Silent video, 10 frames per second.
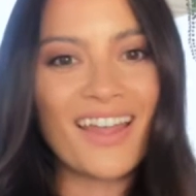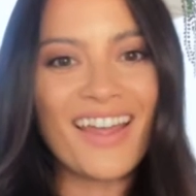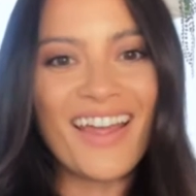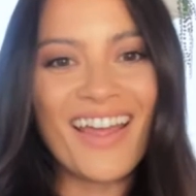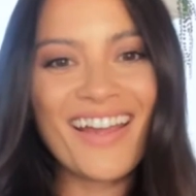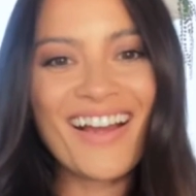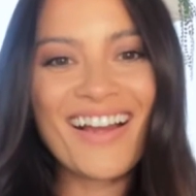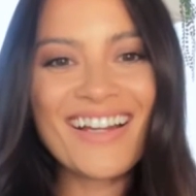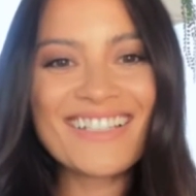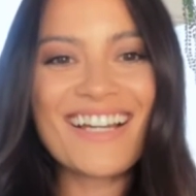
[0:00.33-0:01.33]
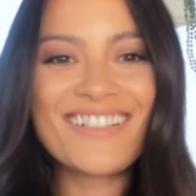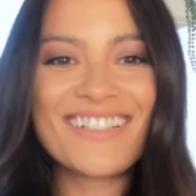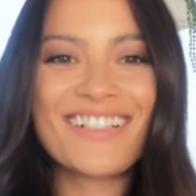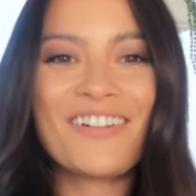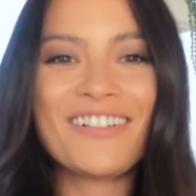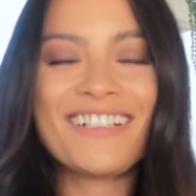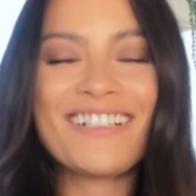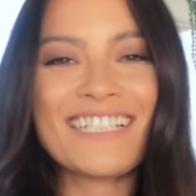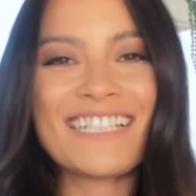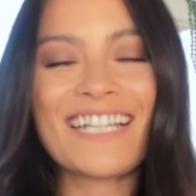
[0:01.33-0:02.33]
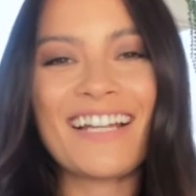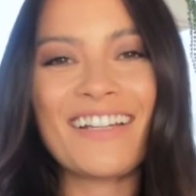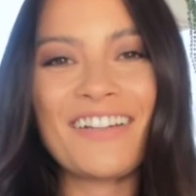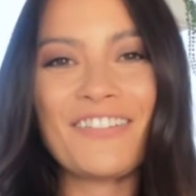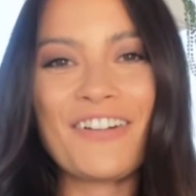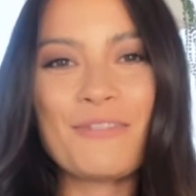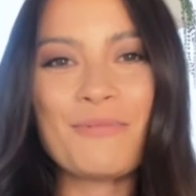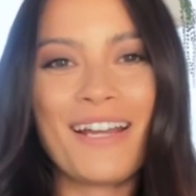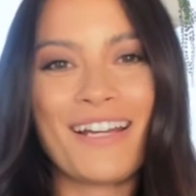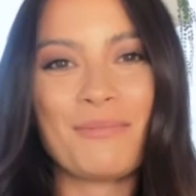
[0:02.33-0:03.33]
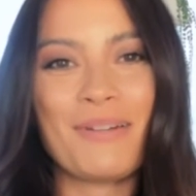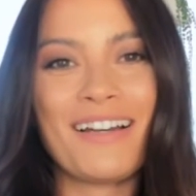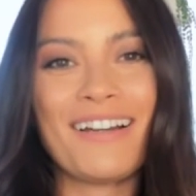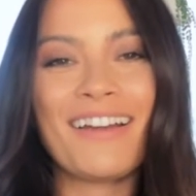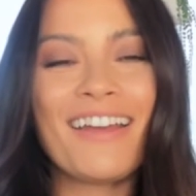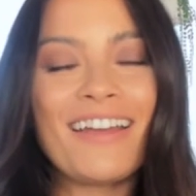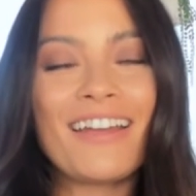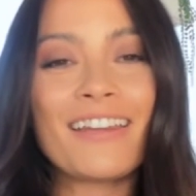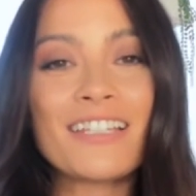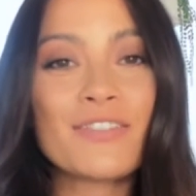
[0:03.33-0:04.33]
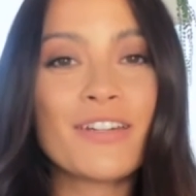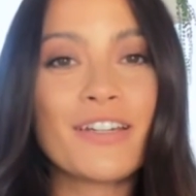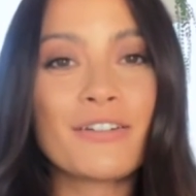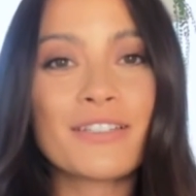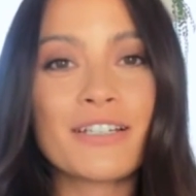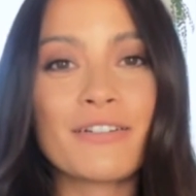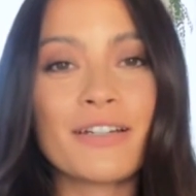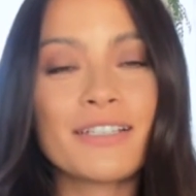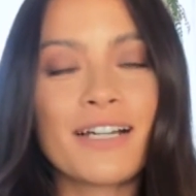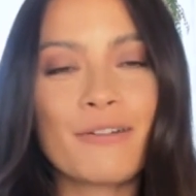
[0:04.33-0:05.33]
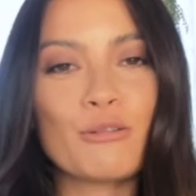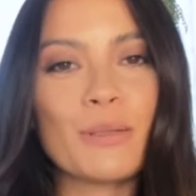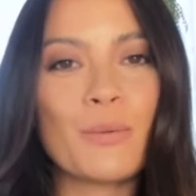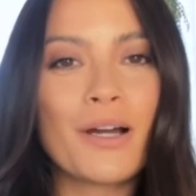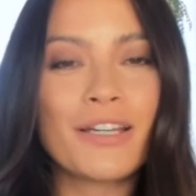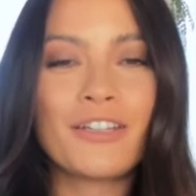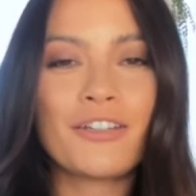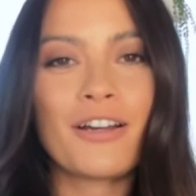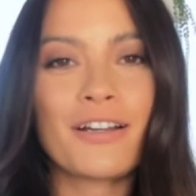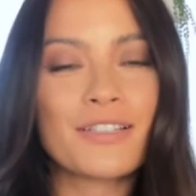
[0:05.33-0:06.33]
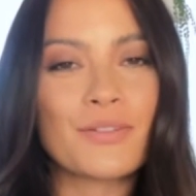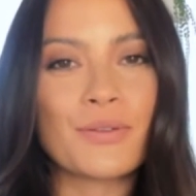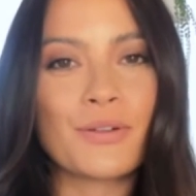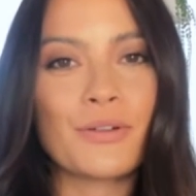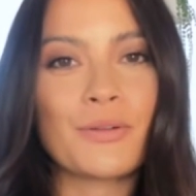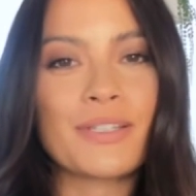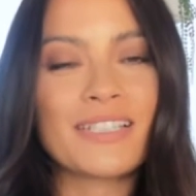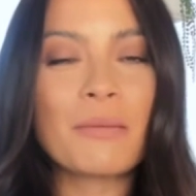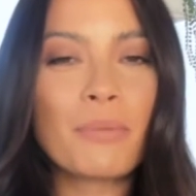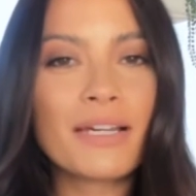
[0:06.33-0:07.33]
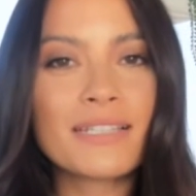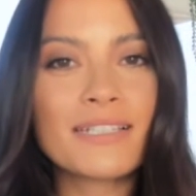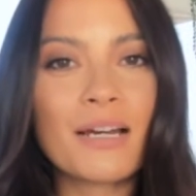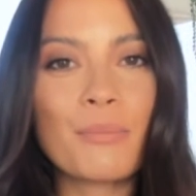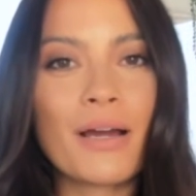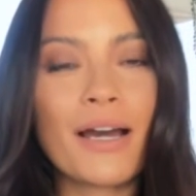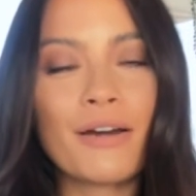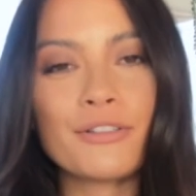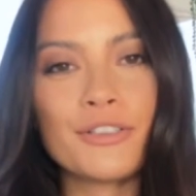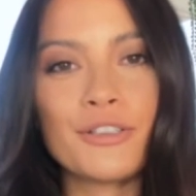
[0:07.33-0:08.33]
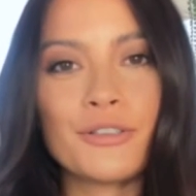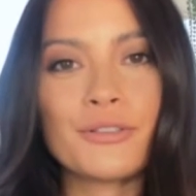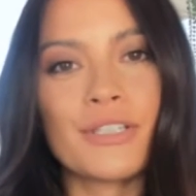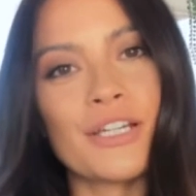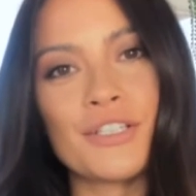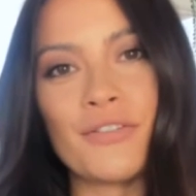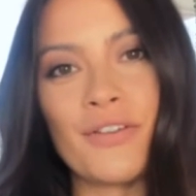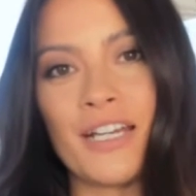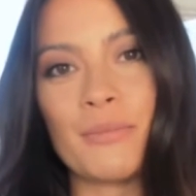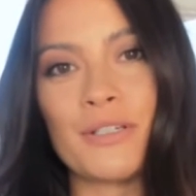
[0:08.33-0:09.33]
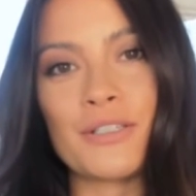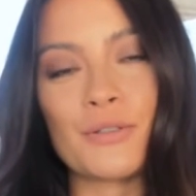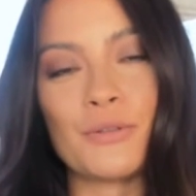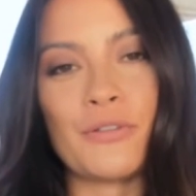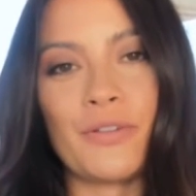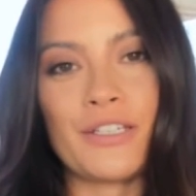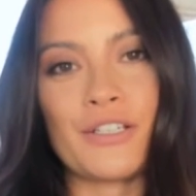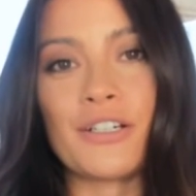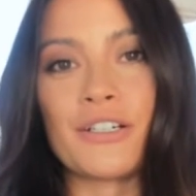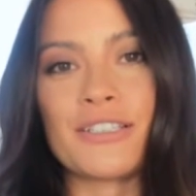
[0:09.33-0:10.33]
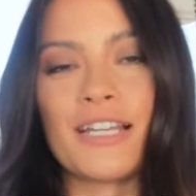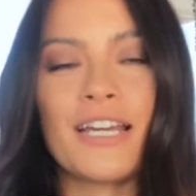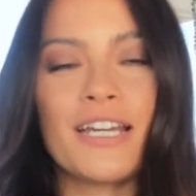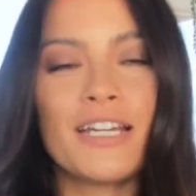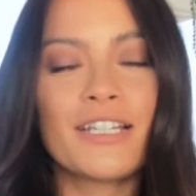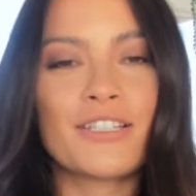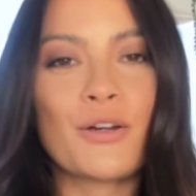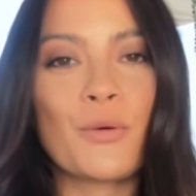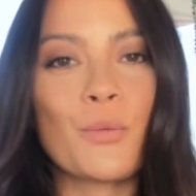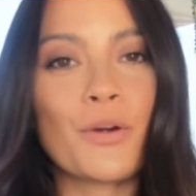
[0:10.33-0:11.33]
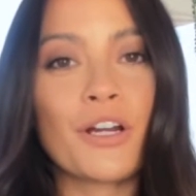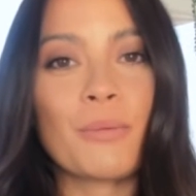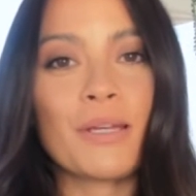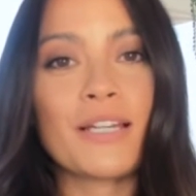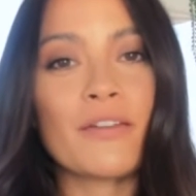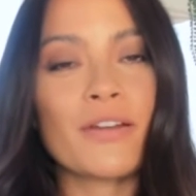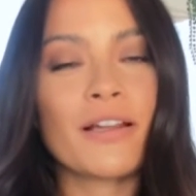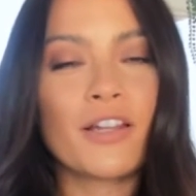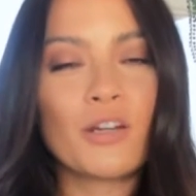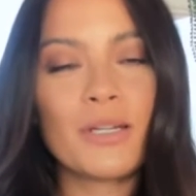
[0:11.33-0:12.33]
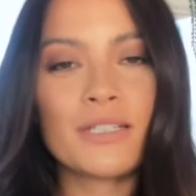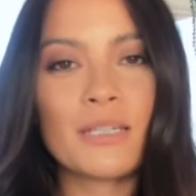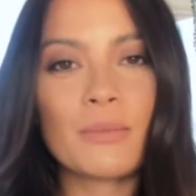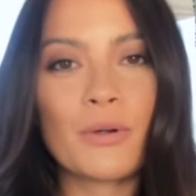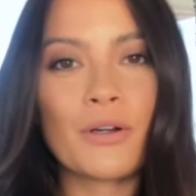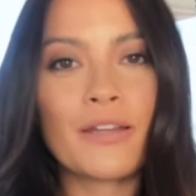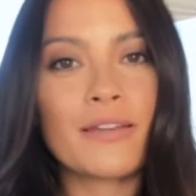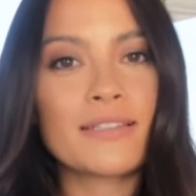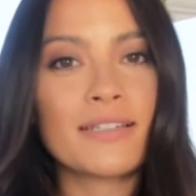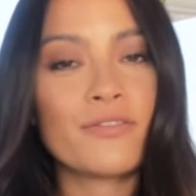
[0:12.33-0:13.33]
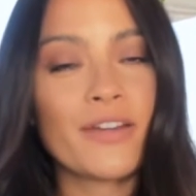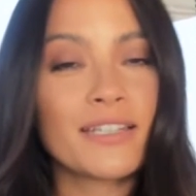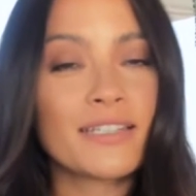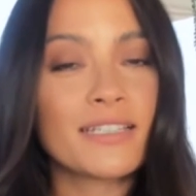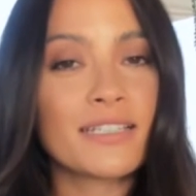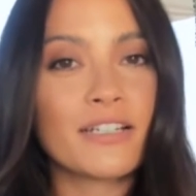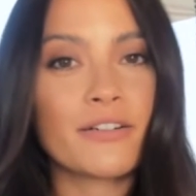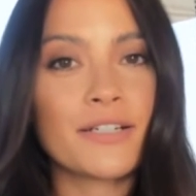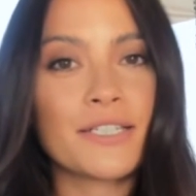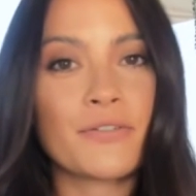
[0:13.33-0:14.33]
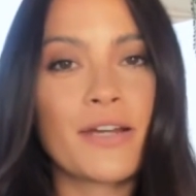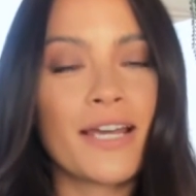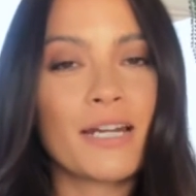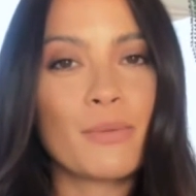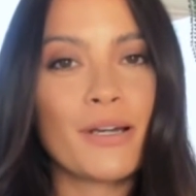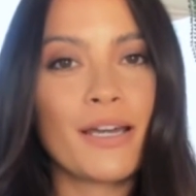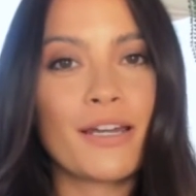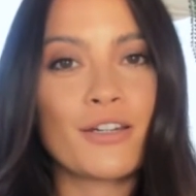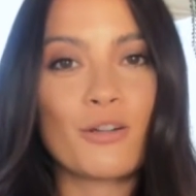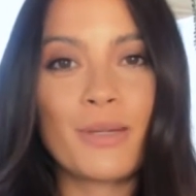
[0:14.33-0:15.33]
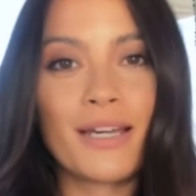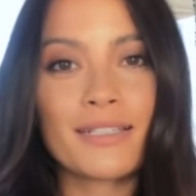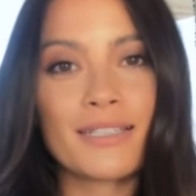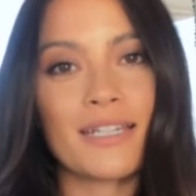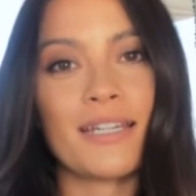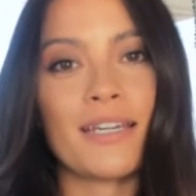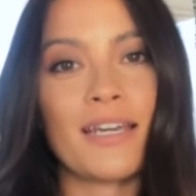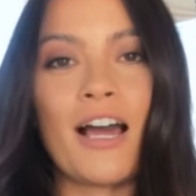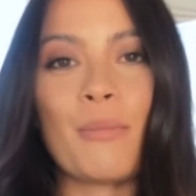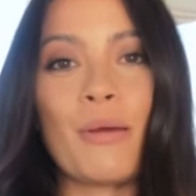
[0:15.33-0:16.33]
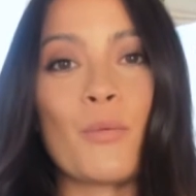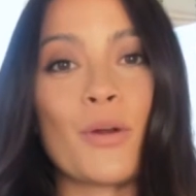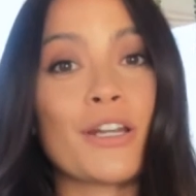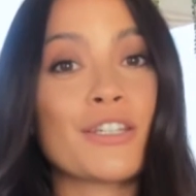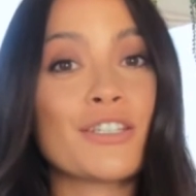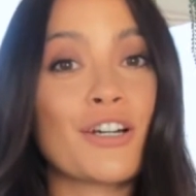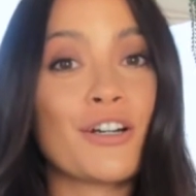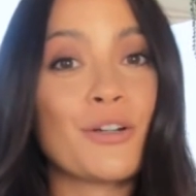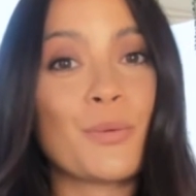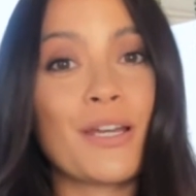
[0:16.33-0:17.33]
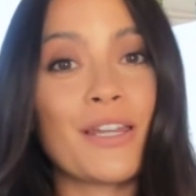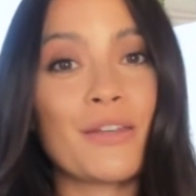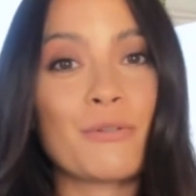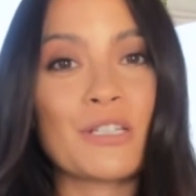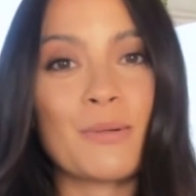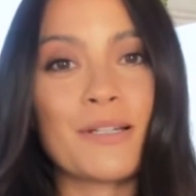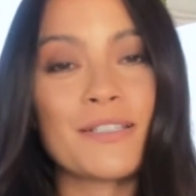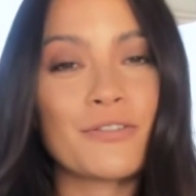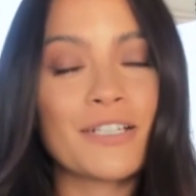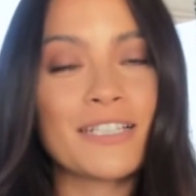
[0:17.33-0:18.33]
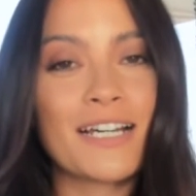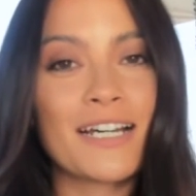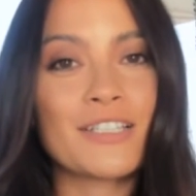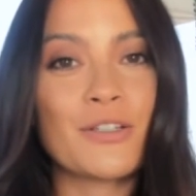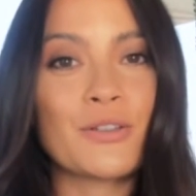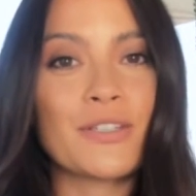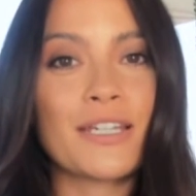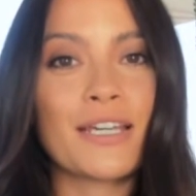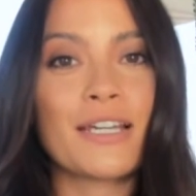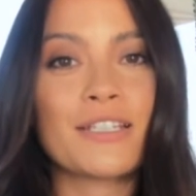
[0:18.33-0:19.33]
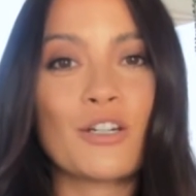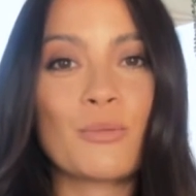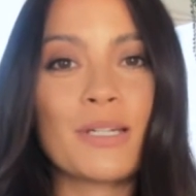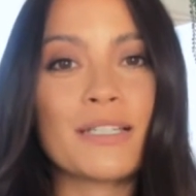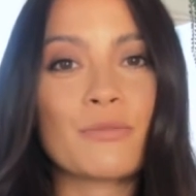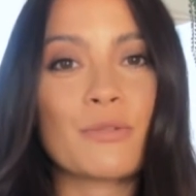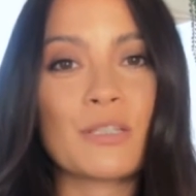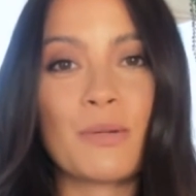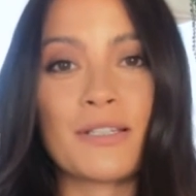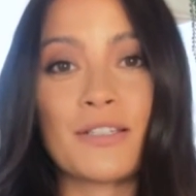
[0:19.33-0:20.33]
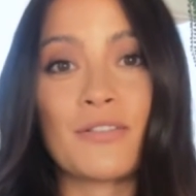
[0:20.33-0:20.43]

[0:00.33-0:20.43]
Hey guys, how's it going? This is Kelly from Anima. In this video series, I will be walking you guys through step by step how to use each of Anima's cool features. So we're going to be diving a little bit deeper in this advanced series for Anima and Adobe XD, and we're going to start with responsive resize using Adobe's responsive